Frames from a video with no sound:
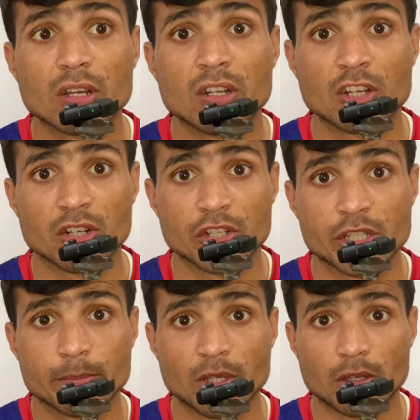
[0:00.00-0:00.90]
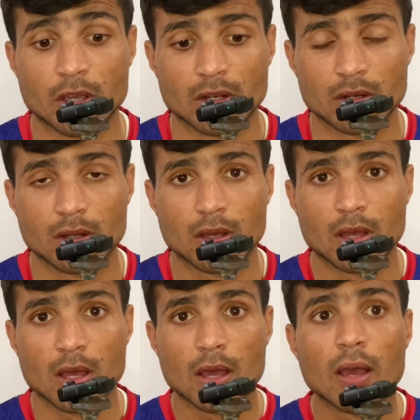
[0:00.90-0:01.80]
in English speaking.
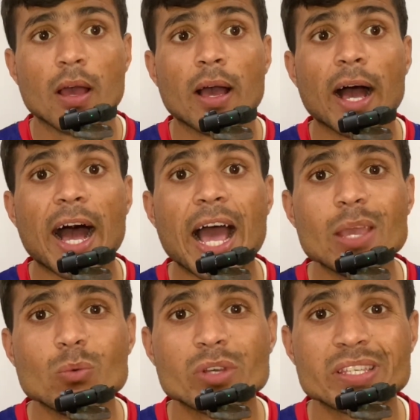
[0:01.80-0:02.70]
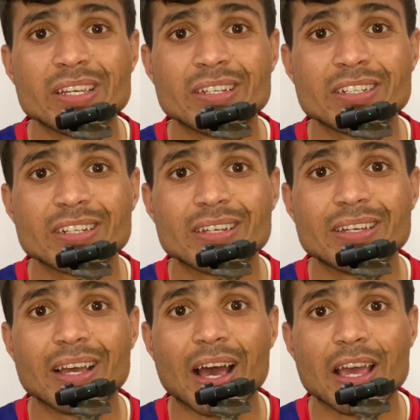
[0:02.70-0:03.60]
I wasn't
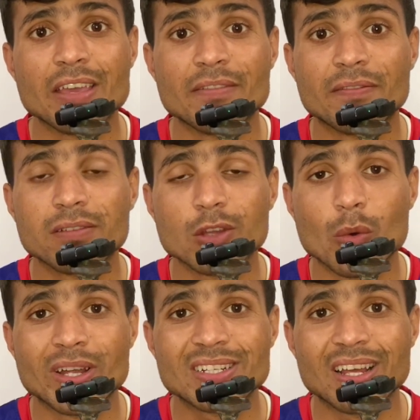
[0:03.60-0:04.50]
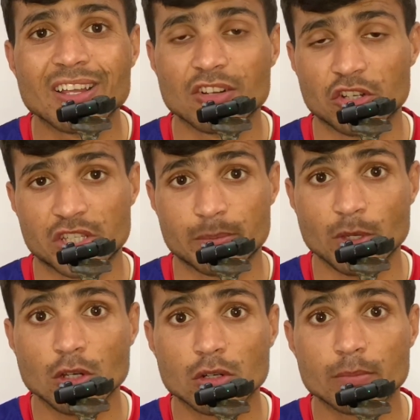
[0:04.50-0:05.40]
a fluent English
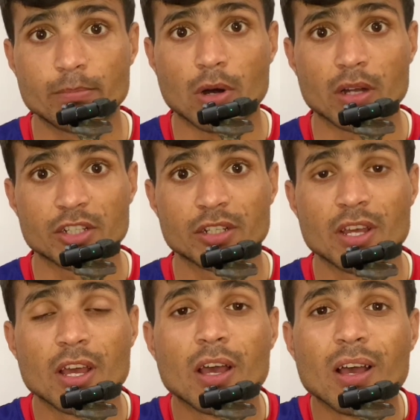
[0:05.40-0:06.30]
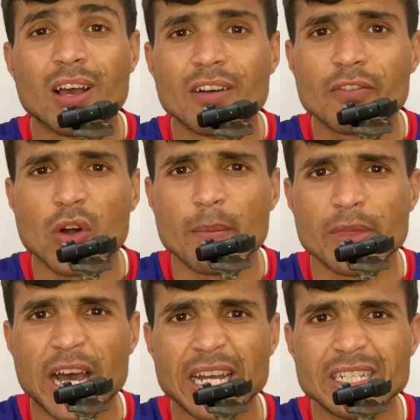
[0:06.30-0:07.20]
speaker, but from
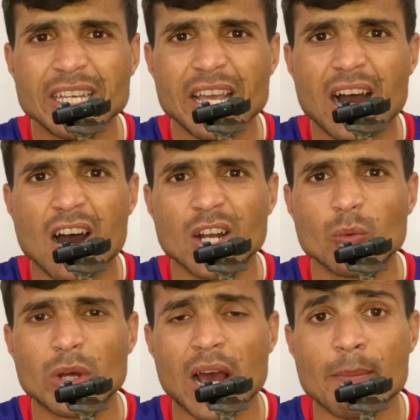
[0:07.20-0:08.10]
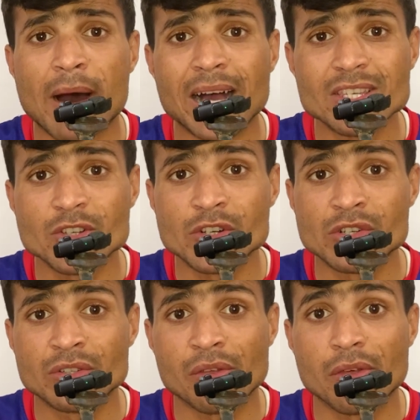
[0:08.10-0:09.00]
that day on, when I
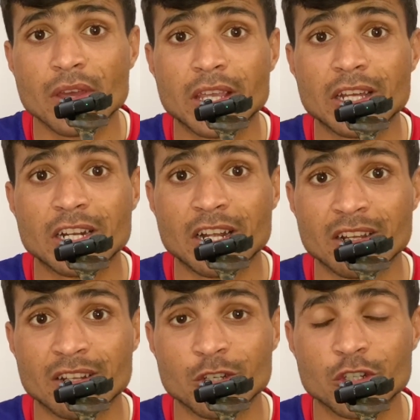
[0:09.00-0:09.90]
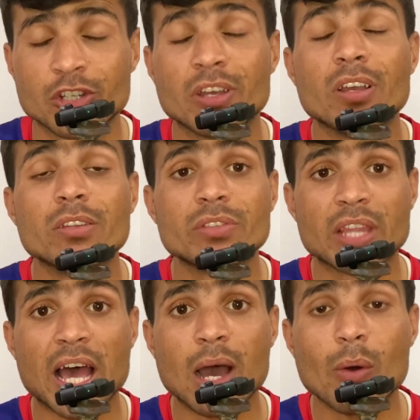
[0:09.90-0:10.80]
mastered thinking in English,
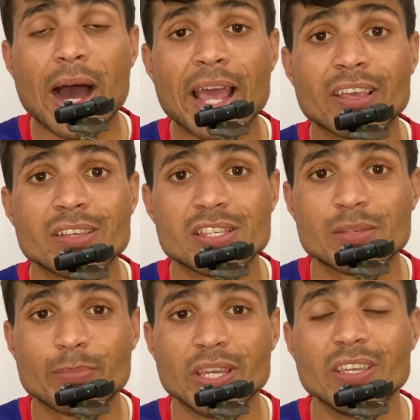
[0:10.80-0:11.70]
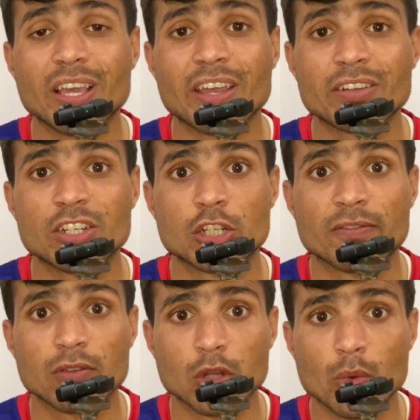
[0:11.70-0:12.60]
now I can speak English
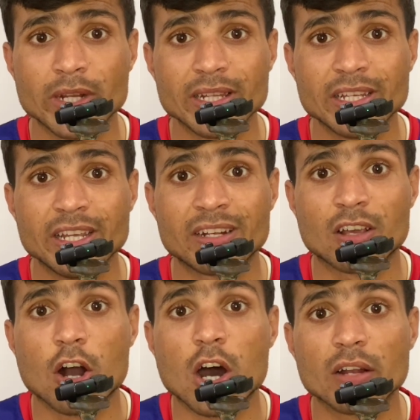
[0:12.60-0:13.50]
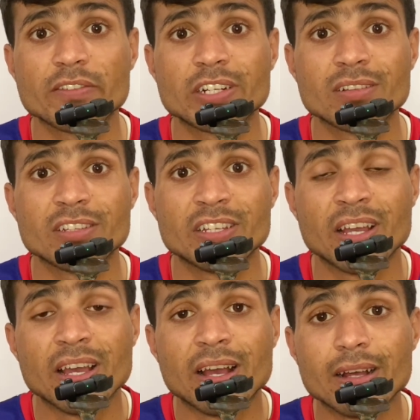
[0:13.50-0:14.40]
fluently and confidently
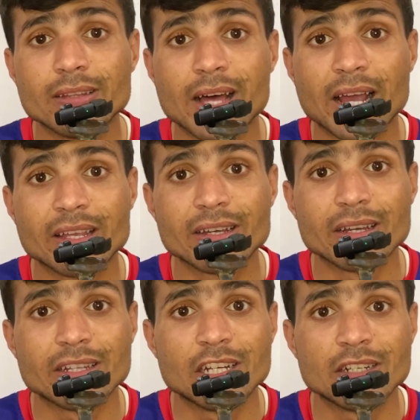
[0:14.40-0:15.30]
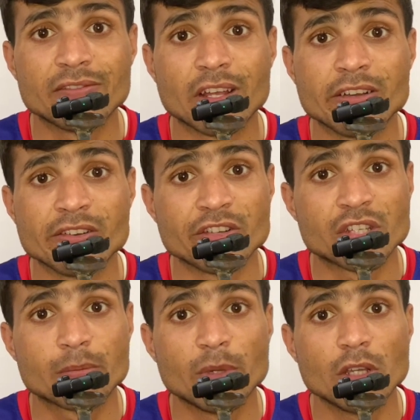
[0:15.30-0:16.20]
like a native English
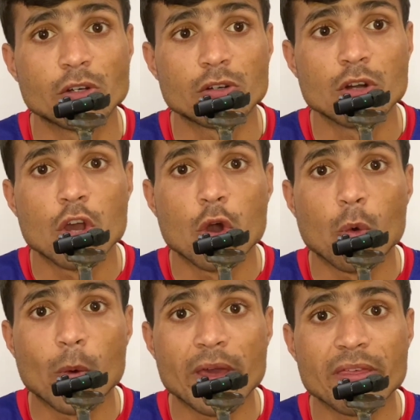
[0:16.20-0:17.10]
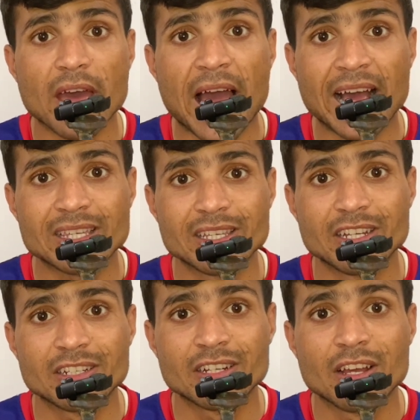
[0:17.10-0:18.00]
speaker with
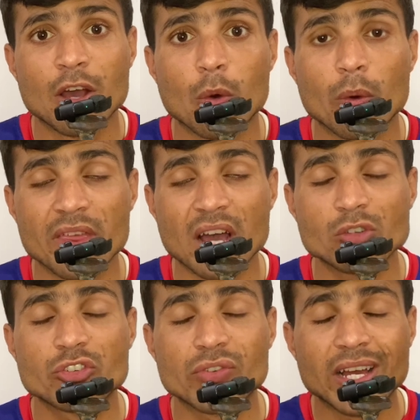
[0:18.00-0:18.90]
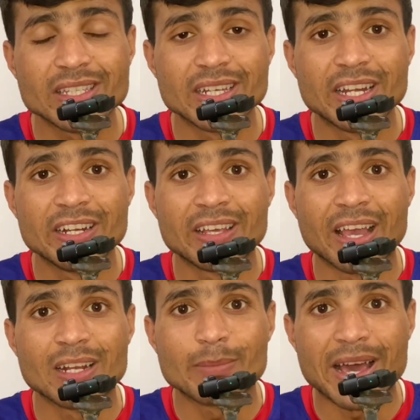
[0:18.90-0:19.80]
accent without translating
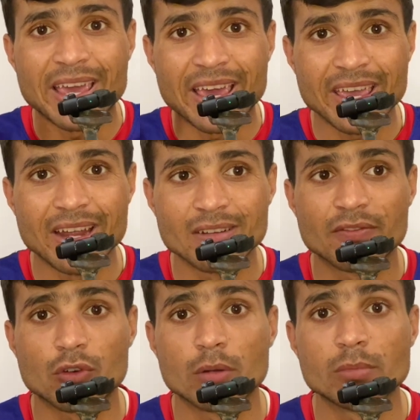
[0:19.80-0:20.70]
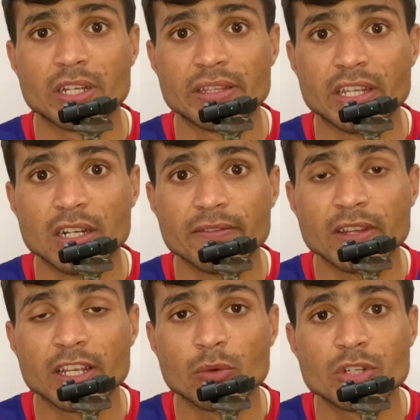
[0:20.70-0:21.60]
in my head from my native
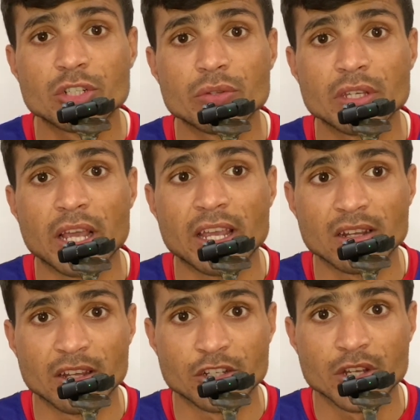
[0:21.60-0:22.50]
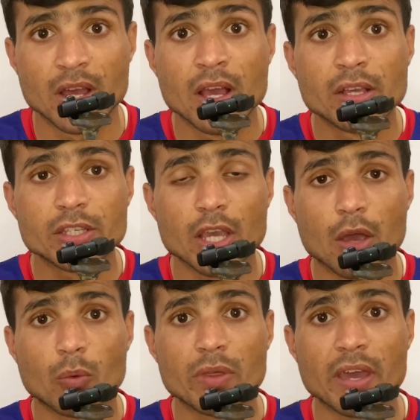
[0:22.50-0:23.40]
language to the English. So,
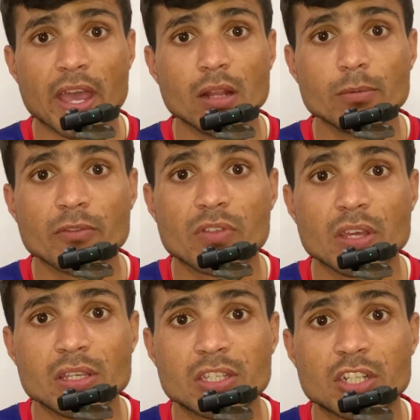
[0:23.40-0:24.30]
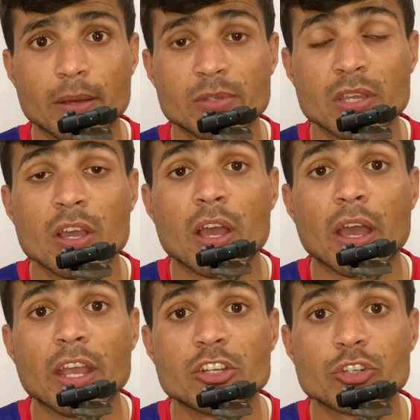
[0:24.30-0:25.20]
with the help of these tips
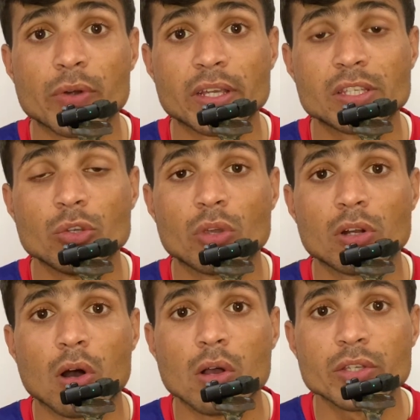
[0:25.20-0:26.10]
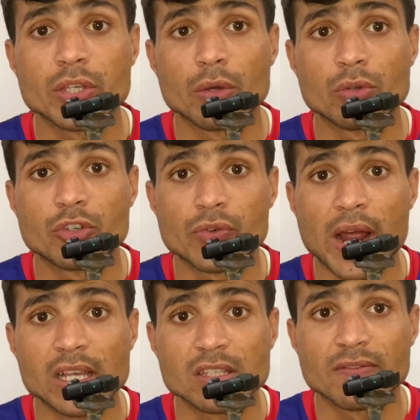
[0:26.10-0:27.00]
and tricks, you can also
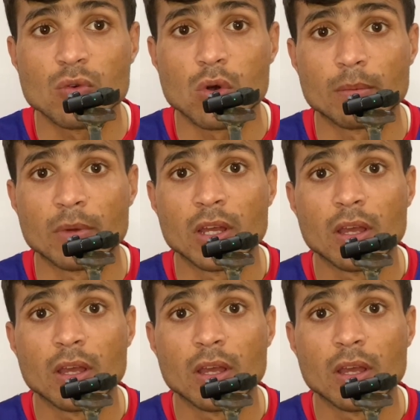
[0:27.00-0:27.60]
transform